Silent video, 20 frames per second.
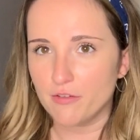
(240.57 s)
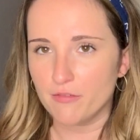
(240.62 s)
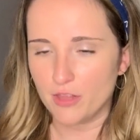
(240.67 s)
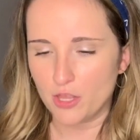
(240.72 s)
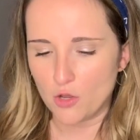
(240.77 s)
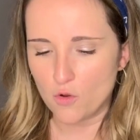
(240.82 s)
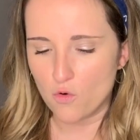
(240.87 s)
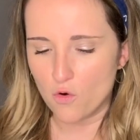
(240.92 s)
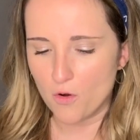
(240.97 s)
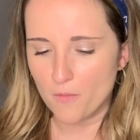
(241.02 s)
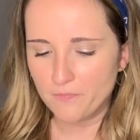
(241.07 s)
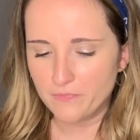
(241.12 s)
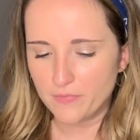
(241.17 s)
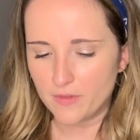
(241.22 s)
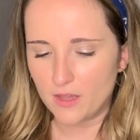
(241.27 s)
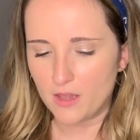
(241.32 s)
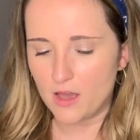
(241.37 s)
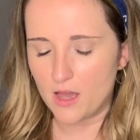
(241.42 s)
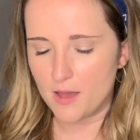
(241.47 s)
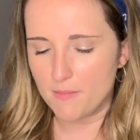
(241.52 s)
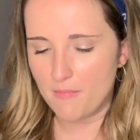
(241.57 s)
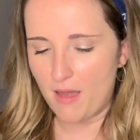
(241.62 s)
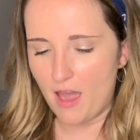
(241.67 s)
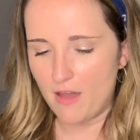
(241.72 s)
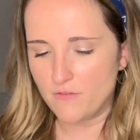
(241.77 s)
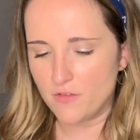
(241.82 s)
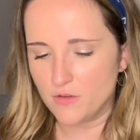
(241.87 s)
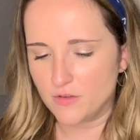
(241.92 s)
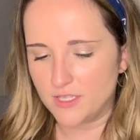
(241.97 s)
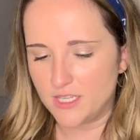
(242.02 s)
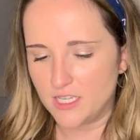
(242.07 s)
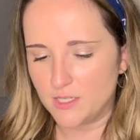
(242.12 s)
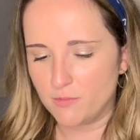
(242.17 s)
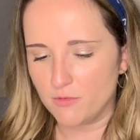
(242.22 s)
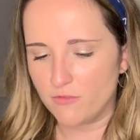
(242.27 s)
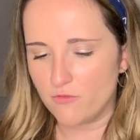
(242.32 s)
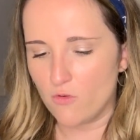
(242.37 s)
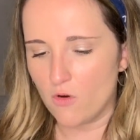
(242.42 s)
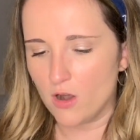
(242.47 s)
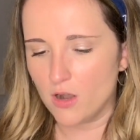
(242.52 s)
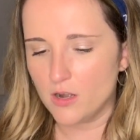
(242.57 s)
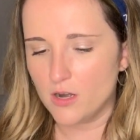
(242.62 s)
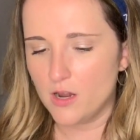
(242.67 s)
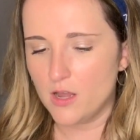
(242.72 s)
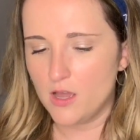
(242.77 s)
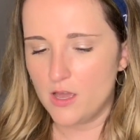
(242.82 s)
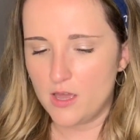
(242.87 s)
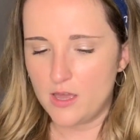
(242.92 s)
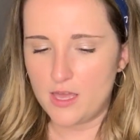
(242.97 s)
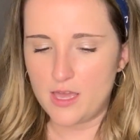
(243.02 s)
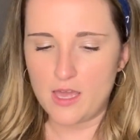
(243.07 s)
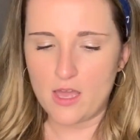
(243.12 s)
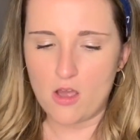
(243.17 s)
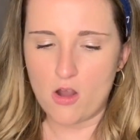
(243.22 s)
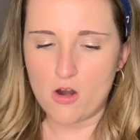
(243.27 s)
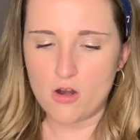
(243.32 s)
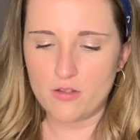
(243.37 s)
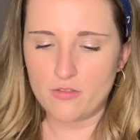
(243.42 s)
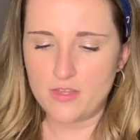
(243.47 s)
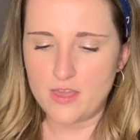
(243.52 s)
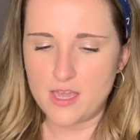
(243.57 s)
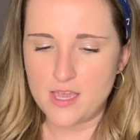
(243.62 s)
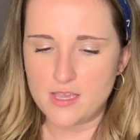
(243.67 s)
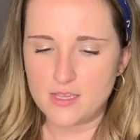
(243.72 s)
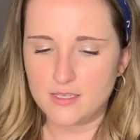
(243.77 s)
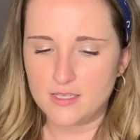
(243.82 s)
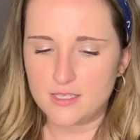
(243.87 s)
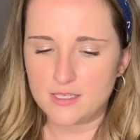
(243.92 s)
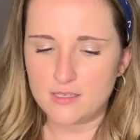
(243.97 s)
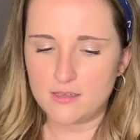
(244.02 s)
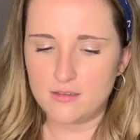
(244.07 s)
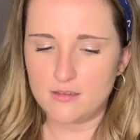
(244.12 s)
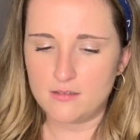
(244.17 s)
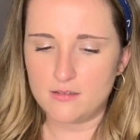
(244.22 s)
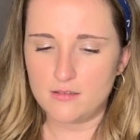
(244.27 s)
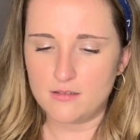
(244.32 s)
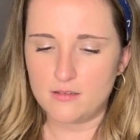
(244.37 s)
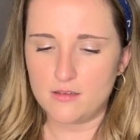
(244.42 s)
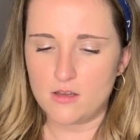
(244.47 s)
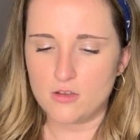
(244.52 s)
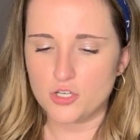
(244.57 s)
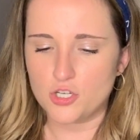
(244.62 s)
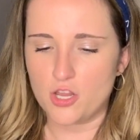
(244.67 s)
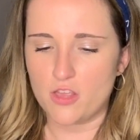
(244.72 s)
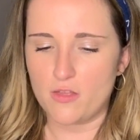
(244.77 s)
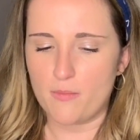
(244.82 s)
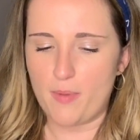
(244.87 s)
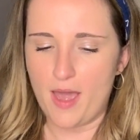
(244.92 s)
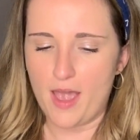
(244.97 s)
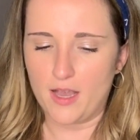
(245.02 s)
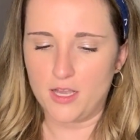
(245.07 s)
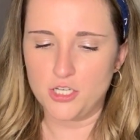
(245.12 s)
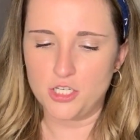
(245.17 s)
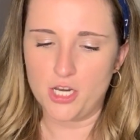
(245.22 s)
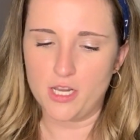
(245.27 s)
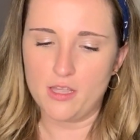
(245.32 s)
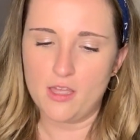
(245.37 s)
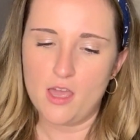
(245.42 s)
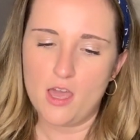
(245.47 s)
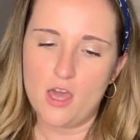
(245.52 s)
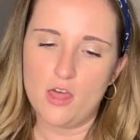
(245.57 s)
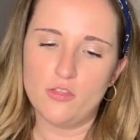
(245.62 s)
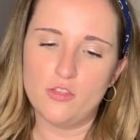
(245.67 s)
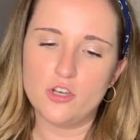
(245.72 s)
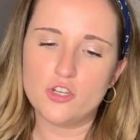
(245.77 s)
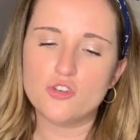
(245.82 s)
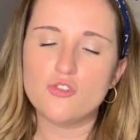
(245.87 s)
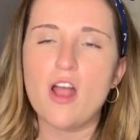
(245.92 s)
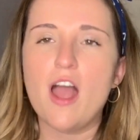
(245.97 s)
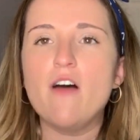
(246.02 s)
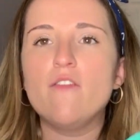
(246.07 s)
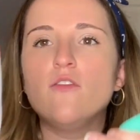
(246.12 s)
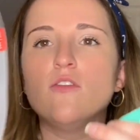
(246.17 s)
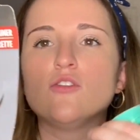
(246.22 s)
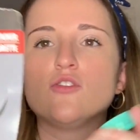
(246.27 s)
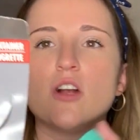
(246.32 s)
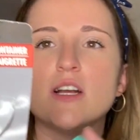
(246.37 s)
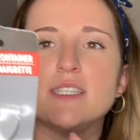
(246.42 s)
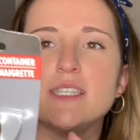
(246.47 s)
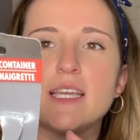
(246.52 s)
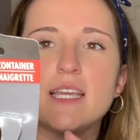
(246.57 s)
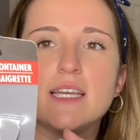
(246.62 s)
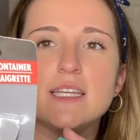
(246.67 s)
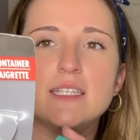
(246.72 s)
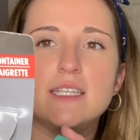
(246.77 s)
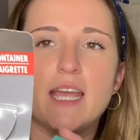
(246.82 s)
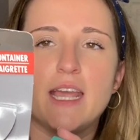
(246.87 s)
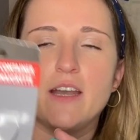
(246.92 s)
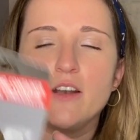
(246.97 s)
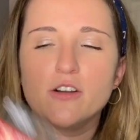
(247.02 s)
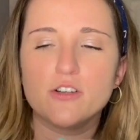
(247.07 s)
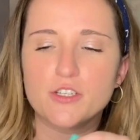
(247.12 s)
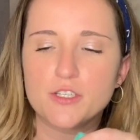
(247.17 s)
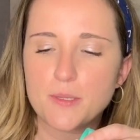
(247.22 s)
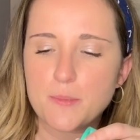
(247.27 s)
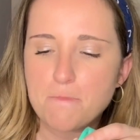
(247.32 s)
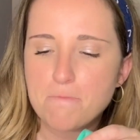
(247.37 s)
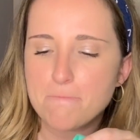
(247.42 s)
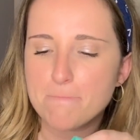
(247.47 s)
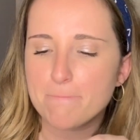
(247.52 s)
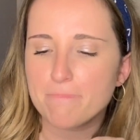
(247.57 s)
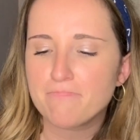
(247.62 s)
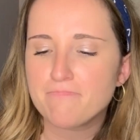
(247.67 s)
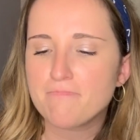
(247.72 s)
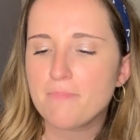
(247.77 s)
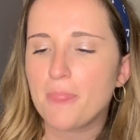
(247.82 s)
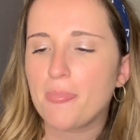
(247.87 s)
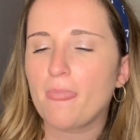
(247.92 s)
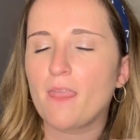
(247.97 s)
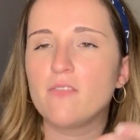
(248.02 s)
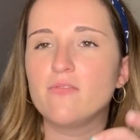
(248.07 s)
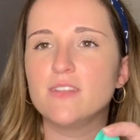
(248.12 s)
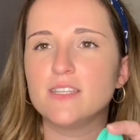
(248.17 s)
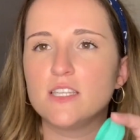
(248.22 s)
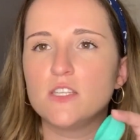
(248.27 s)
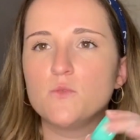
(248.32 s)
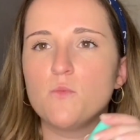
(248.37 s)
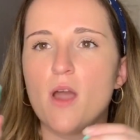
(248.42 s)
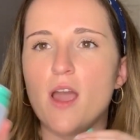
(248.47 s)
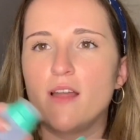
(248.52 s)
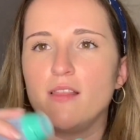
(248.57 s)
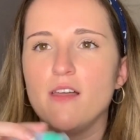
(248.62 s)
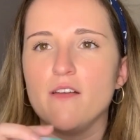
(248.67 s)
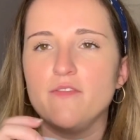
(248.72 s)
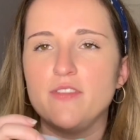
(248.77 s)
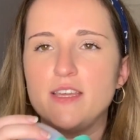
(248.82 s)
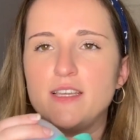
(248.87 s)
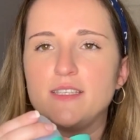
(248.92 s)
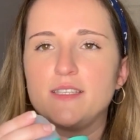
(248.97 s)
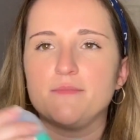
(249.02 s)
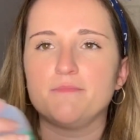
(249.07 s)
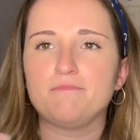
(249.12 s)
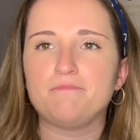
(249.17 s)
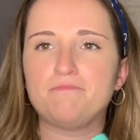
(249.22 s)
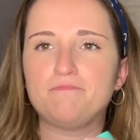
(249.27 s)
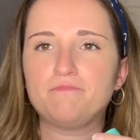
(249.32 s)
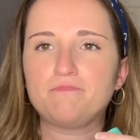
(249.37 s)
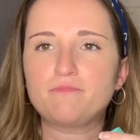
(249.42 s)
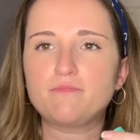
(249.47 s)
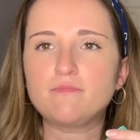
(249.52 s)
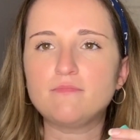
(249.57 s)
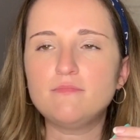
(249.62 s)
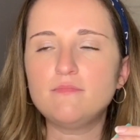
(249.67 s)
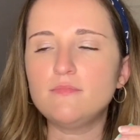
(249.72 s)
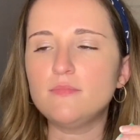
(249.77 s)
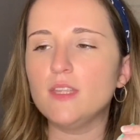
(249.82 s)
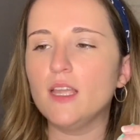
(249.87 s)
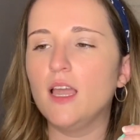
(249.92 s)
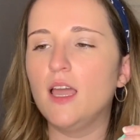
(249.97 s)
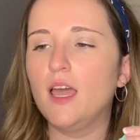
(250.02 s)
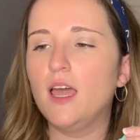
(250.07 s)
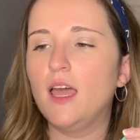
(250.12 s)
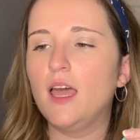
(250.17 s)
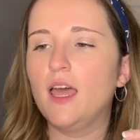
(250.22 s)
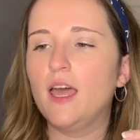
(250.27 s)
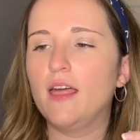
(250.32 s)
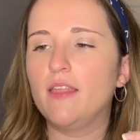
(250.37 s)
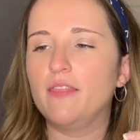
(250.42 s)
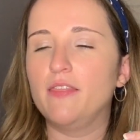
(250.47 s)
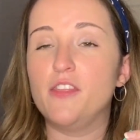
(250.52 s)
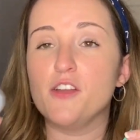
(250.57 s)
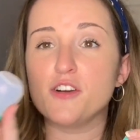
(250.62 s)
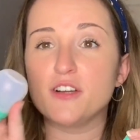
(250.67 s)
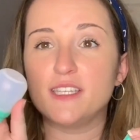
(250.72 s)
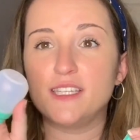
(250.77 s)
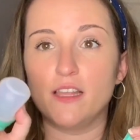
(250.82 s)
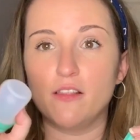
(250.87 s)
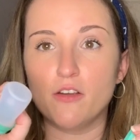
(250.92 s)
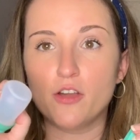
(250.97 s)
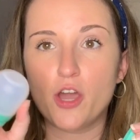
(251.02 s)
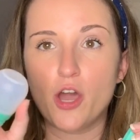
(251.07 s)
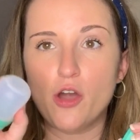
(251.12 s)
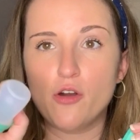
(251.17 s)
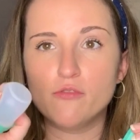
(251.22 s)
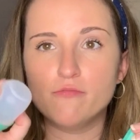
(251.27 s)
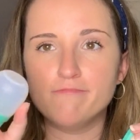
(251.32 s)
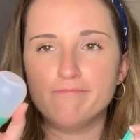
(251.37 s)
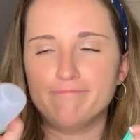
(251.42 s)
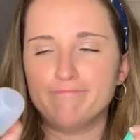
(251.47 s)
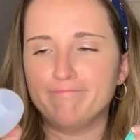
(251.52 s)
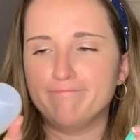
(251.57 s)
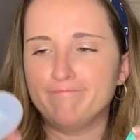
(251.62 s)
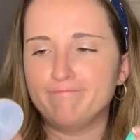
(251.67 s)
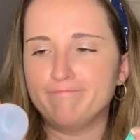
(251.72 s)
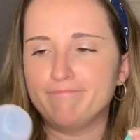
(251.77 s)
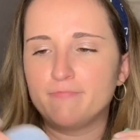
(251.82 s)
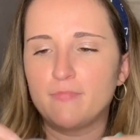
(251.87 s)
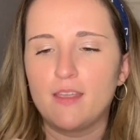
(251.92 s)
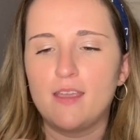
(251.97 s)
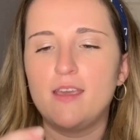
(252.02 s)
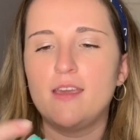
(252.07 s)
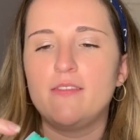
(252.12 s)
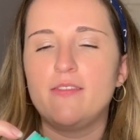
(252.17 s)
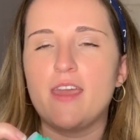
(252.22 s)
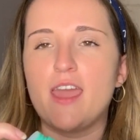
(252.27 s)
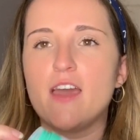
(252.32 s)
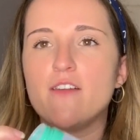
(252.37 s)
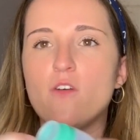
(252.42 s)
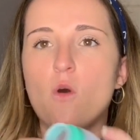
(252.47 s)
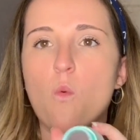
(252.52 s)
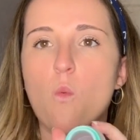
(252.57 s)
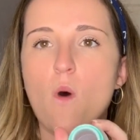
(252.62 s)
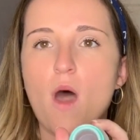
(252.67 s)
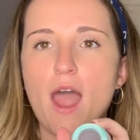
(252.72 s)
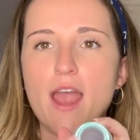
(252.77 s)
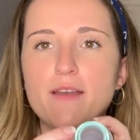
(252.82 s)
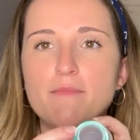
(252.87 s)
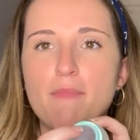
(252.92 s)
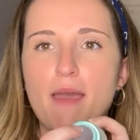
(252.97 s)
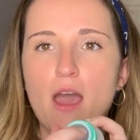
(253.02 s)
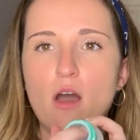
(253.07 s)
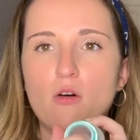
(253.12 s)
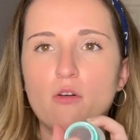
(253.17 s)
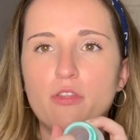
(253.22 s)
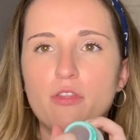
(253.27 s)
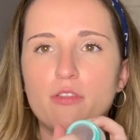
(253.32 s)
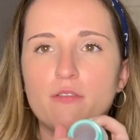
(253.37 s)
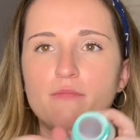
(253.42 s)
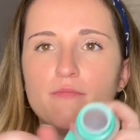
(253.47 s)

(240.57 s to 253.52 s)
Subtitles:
really cool, have used these before, are these, I'll show you the packaging, the travel dressing containers. This is why I love these. They're silicone, they have a wide mouth,